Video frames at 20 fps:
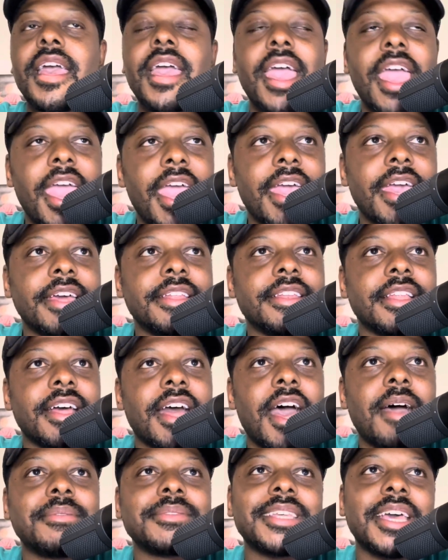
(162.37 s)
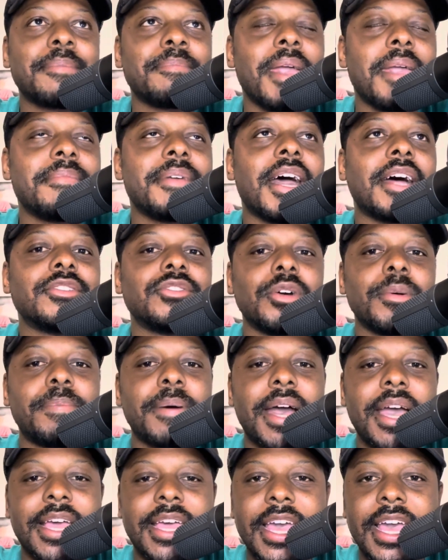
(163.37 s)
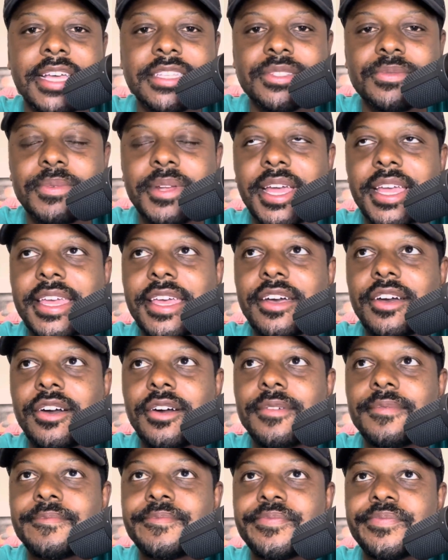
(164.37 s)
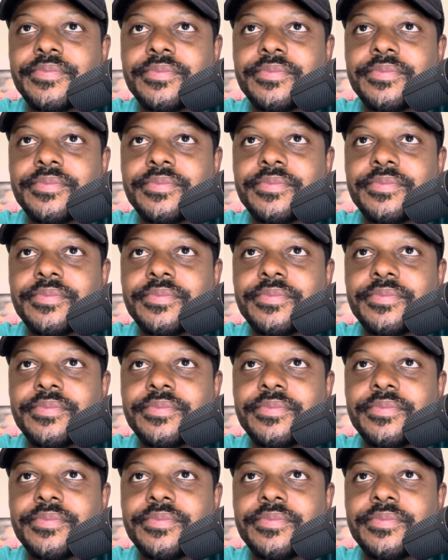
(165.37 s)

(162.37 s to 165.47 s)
And I was like, maybe I'll do a podcast when I get home.